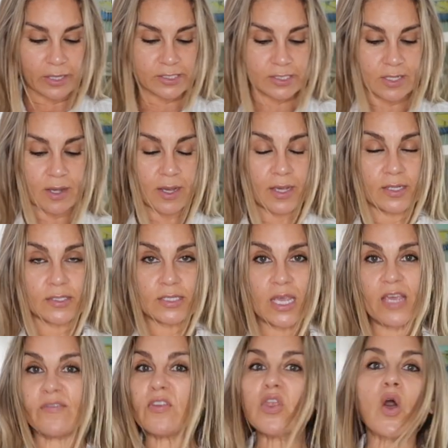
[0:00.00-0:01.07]
my size.
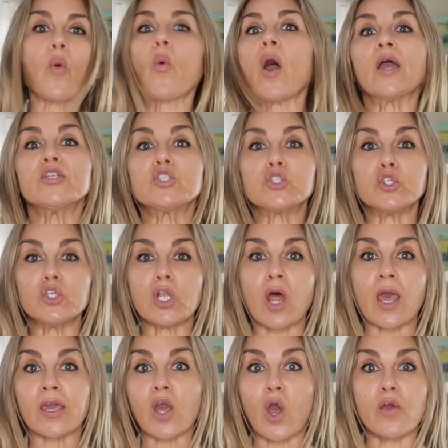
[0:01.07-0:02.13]
Even though I do
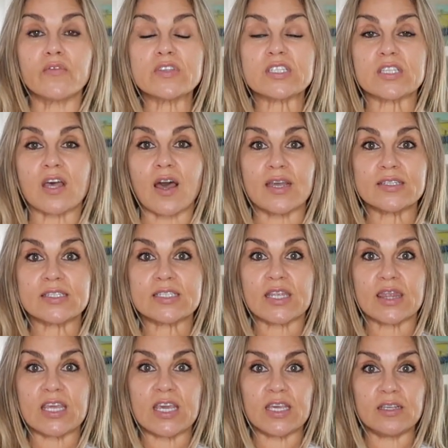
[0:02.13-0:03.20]
like oversized
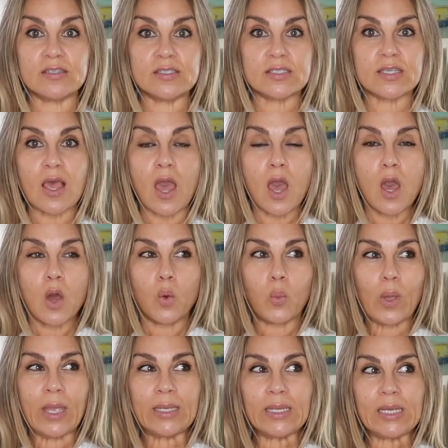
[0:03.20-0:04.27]
things,
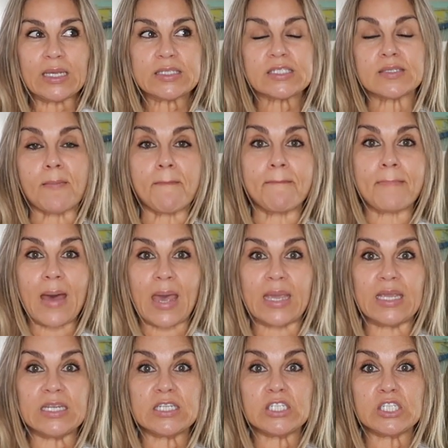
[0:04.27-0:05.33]
when it's
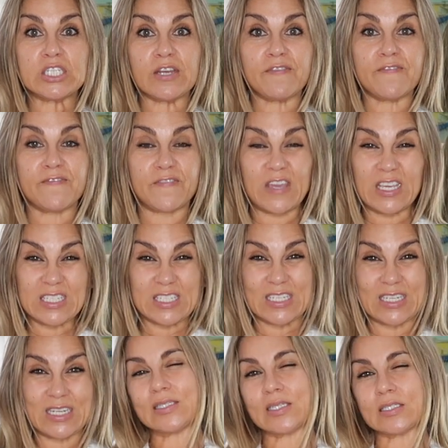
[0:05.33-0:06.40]
made to
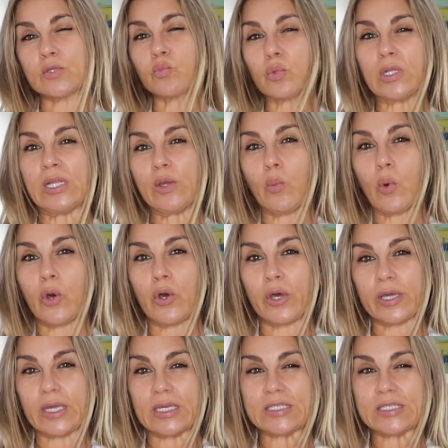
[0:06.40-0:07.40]
fit, it doesn't really work.